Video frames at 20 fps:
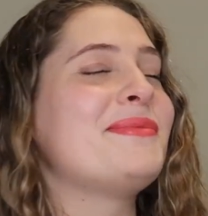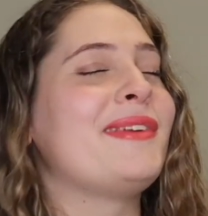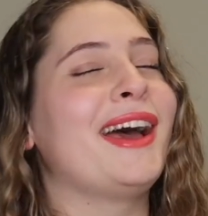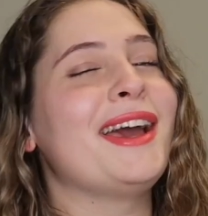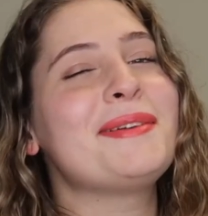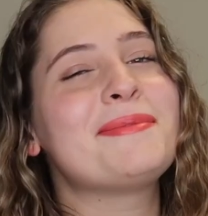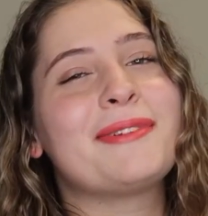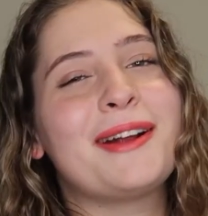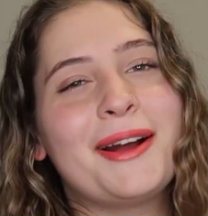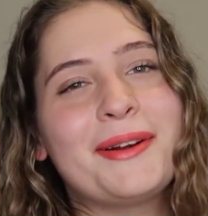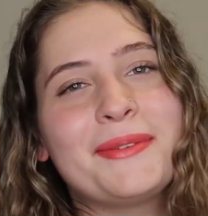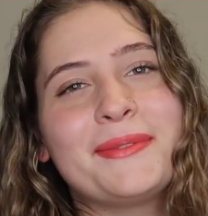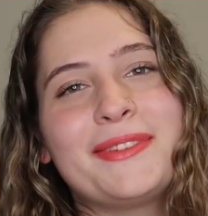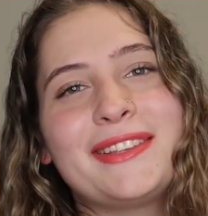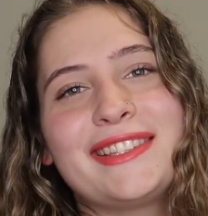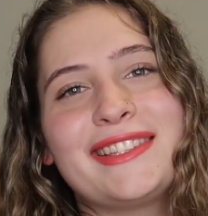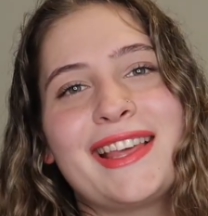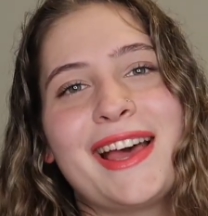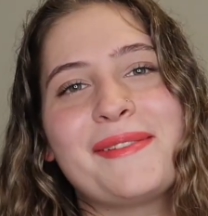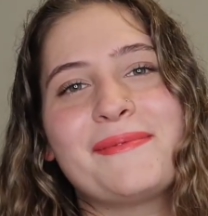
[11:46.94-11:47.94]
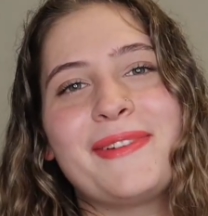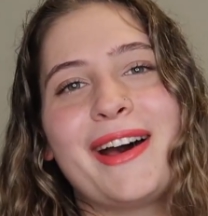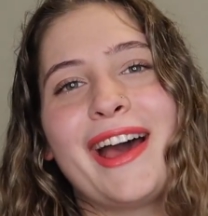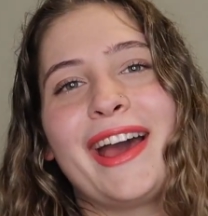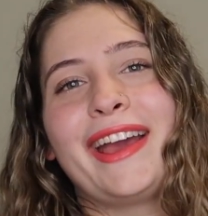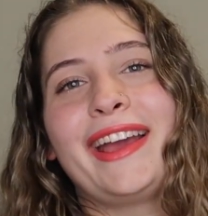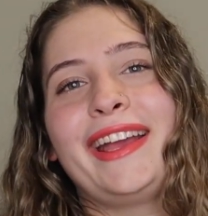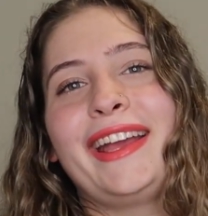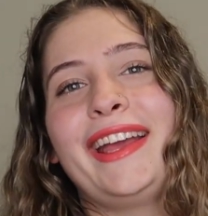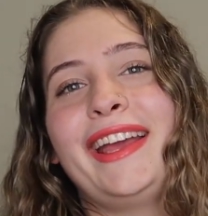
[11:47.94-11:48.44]
my problem is that
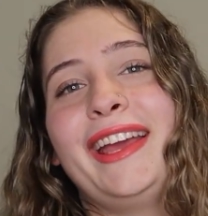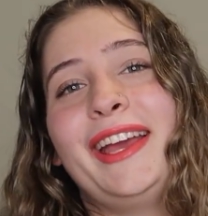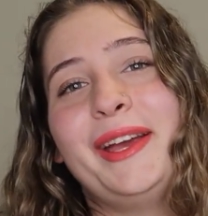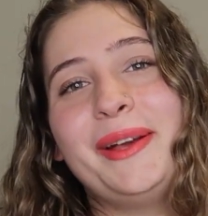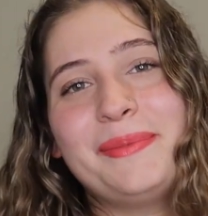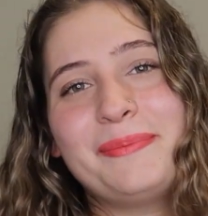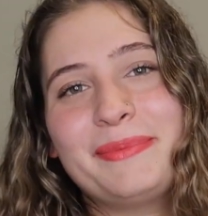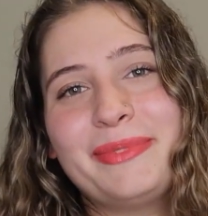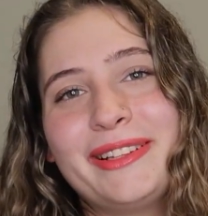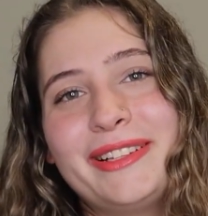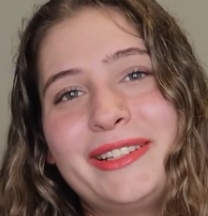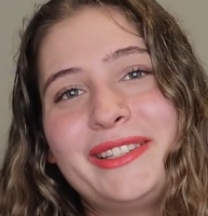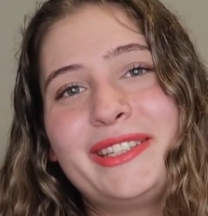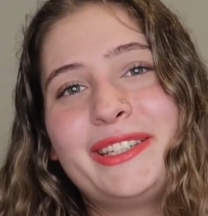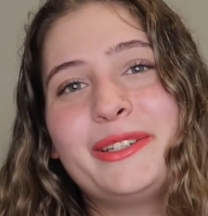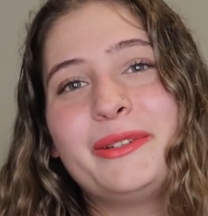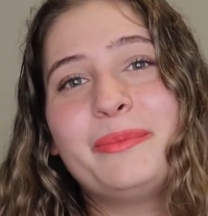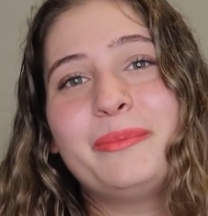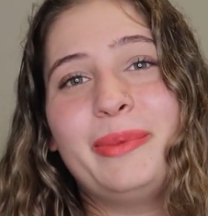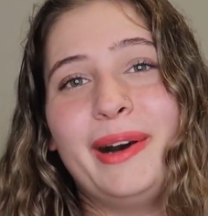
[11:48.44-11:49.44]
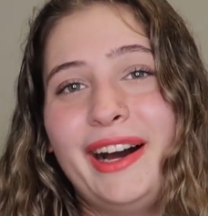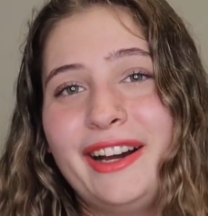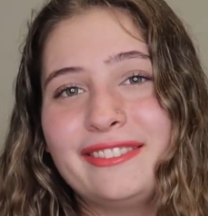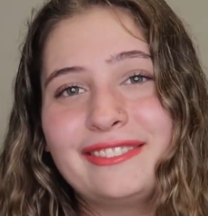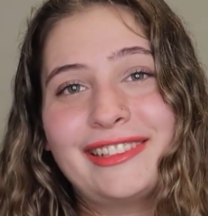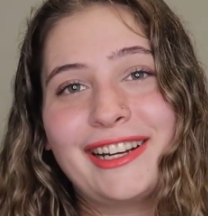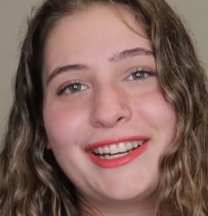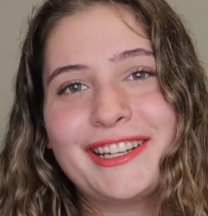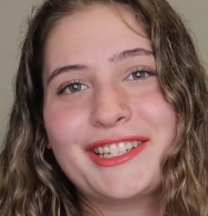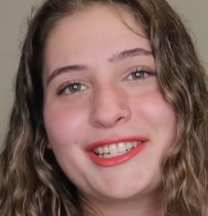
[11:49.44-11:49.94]
my hip to butt
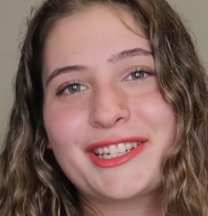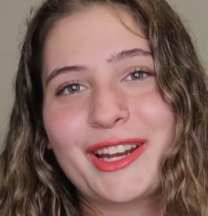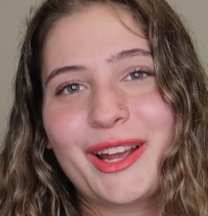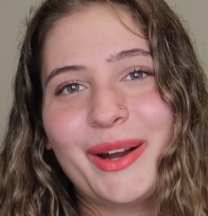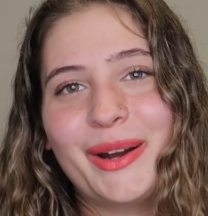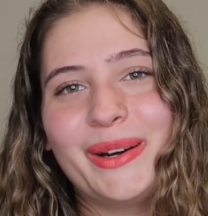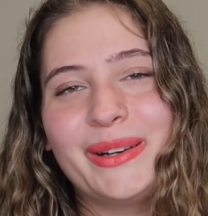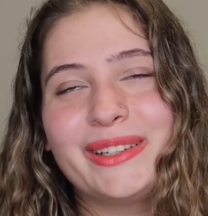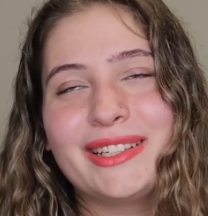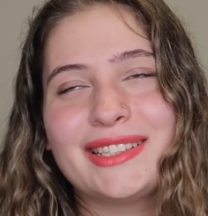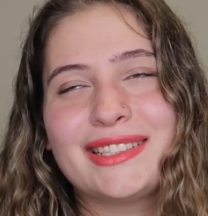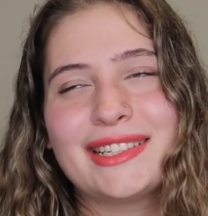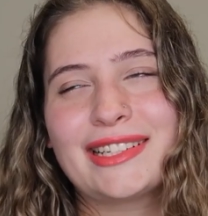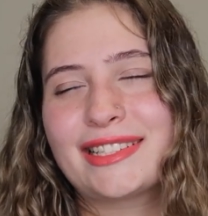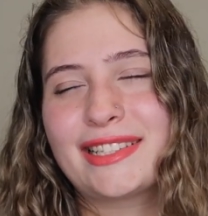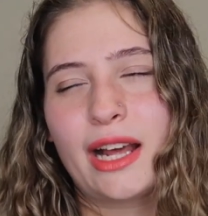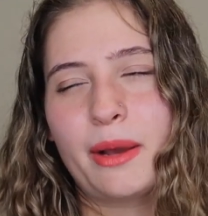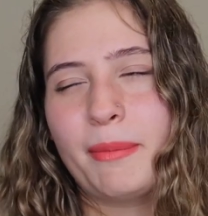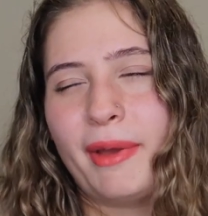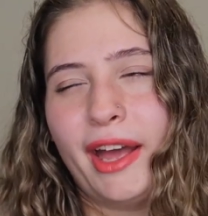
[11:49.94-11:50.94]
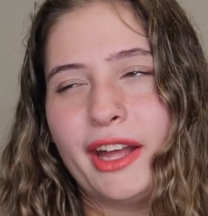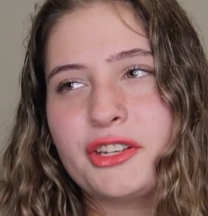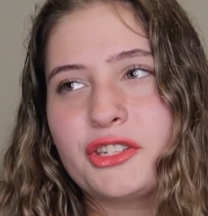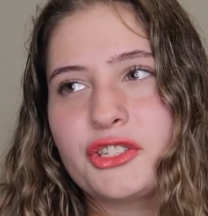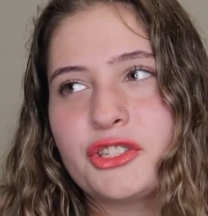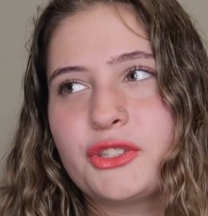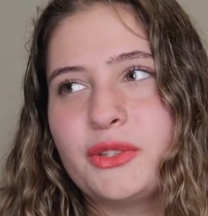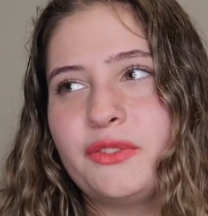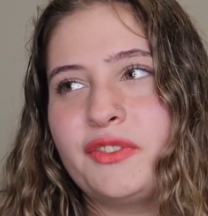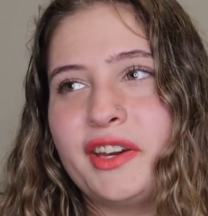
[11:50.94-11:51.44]
ratio does not
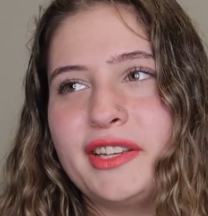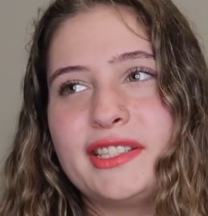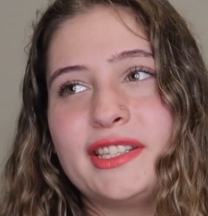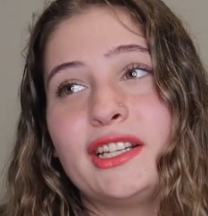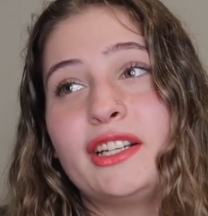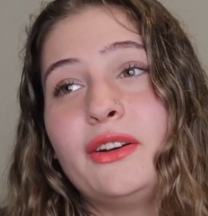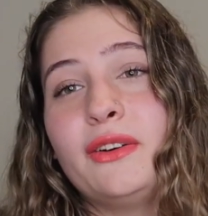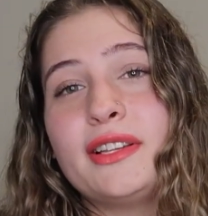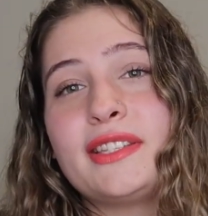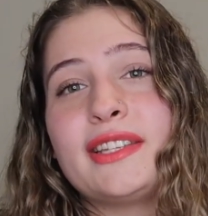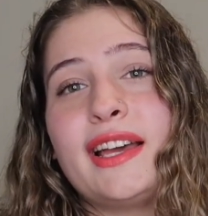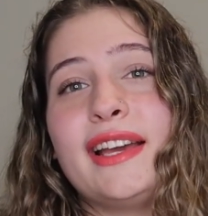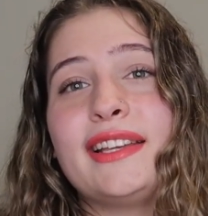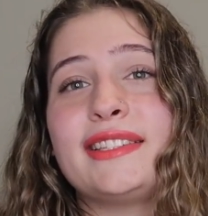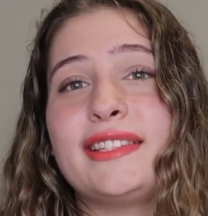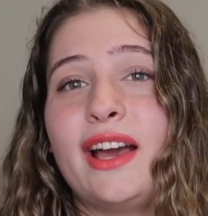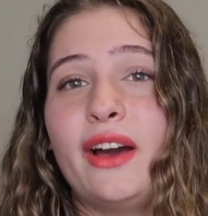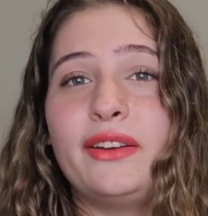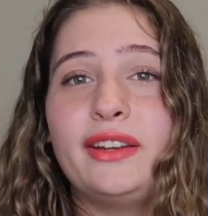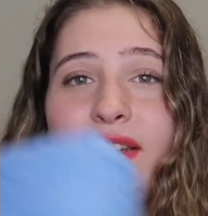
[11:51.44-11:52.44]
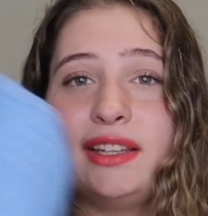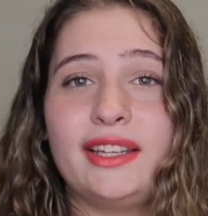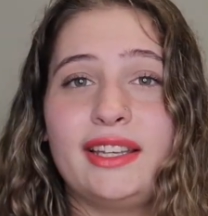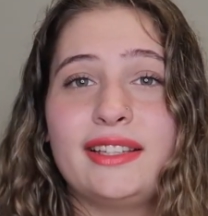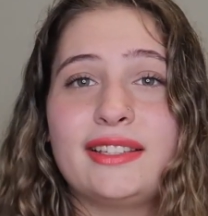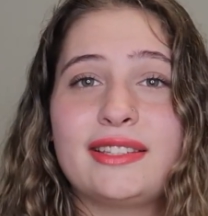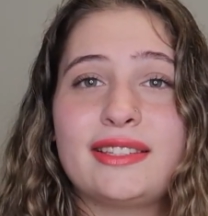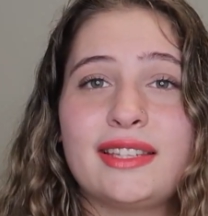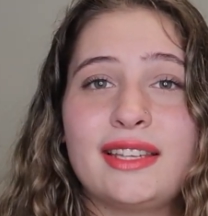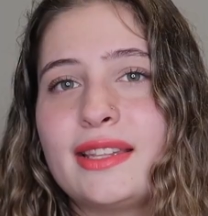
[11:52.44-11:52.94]
match. So if I did go a size down in
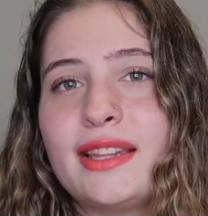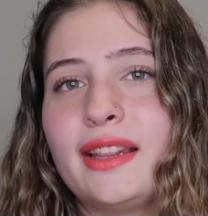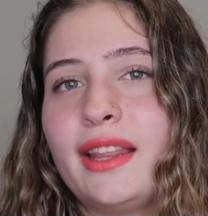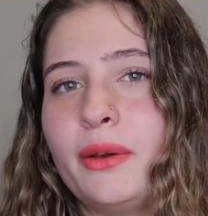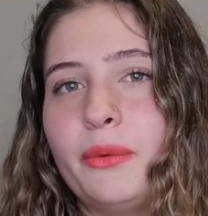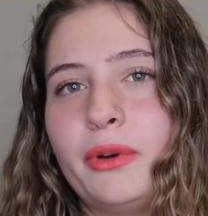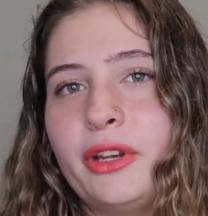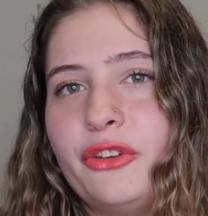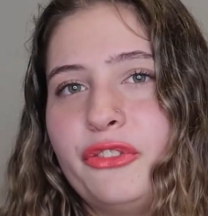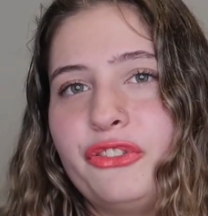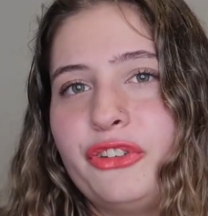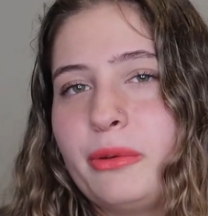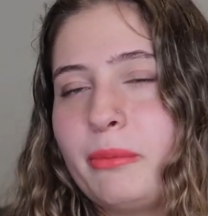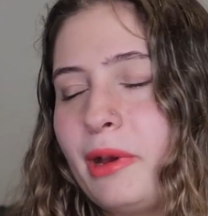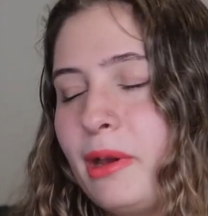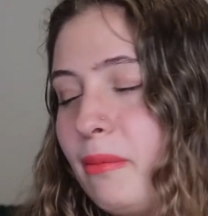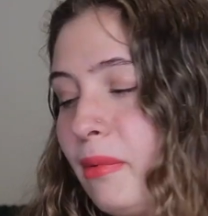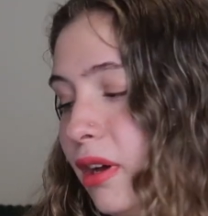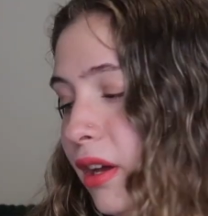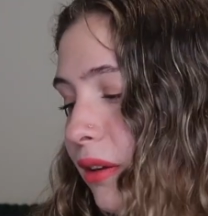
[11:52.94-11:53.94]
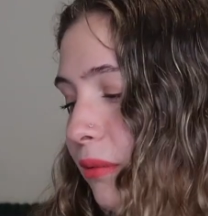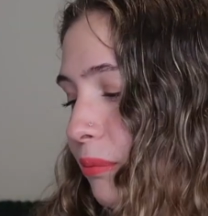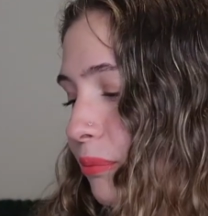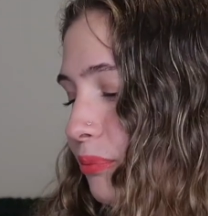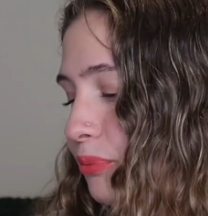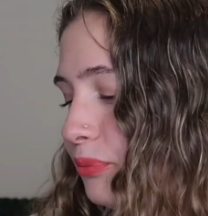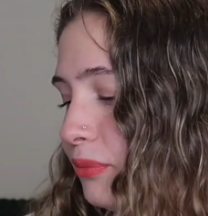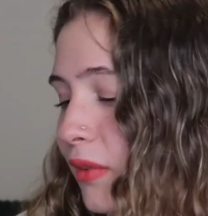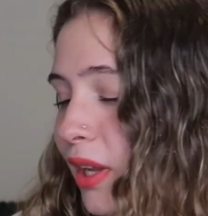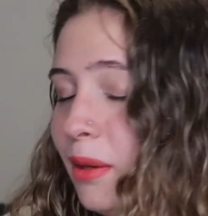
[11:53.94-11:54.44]
these, they wouldn't fit my butt.
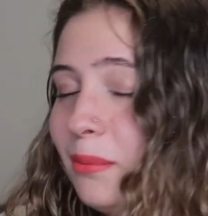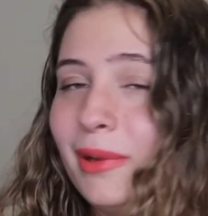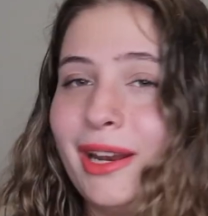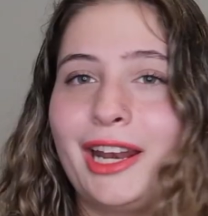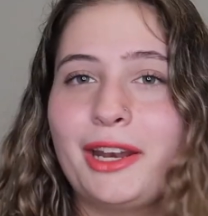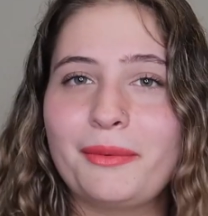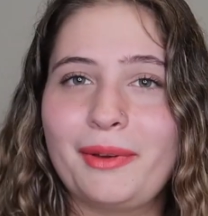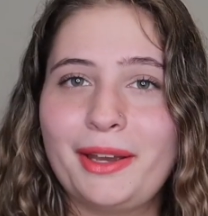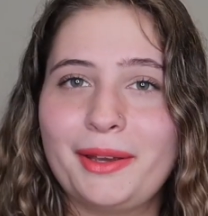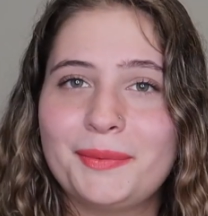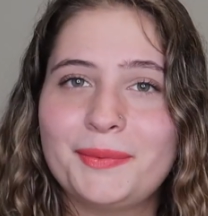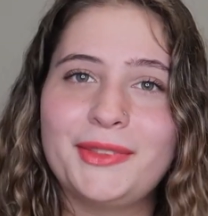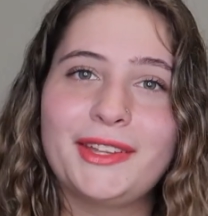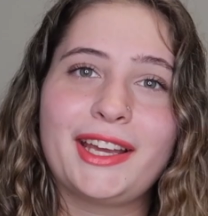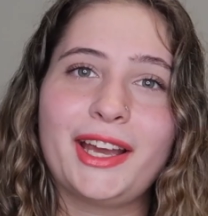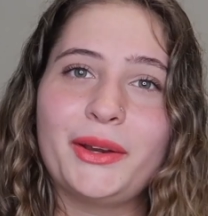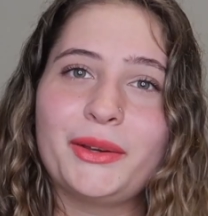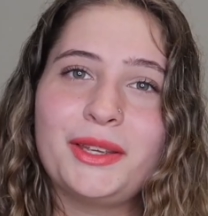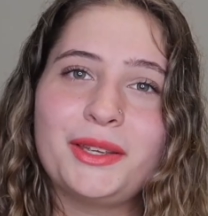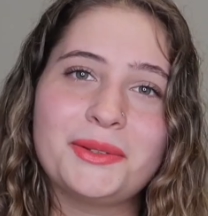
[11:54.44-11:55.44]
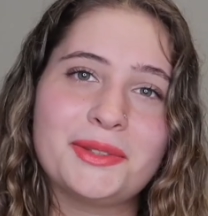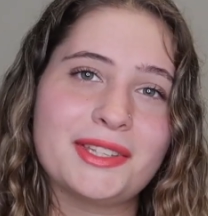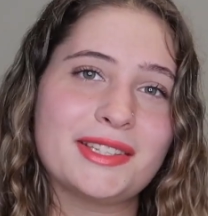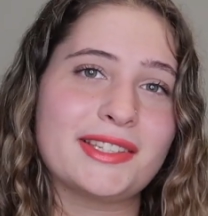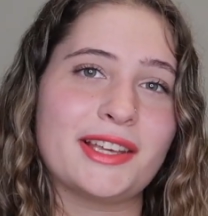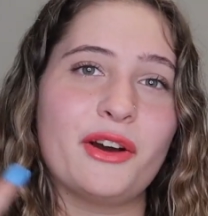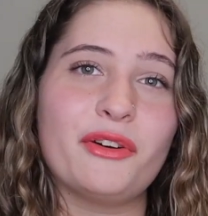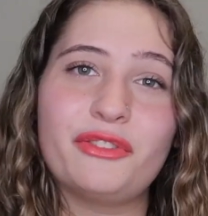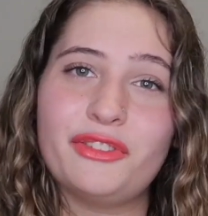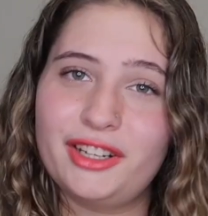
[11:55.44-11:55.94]
But anyway, look how cute
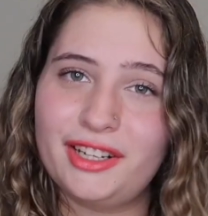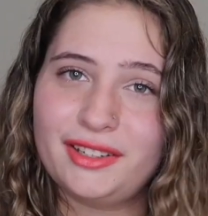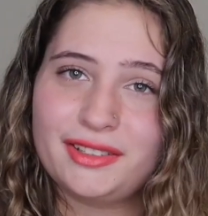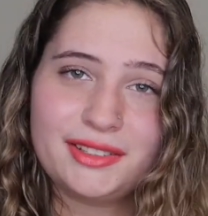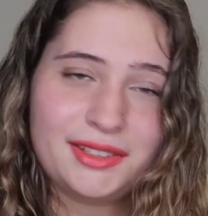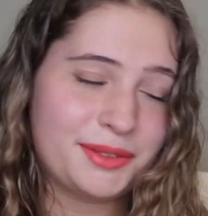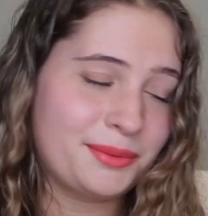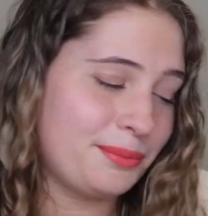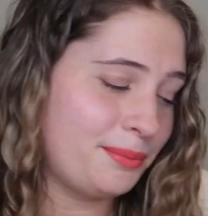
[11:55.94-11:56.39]
this outfit is.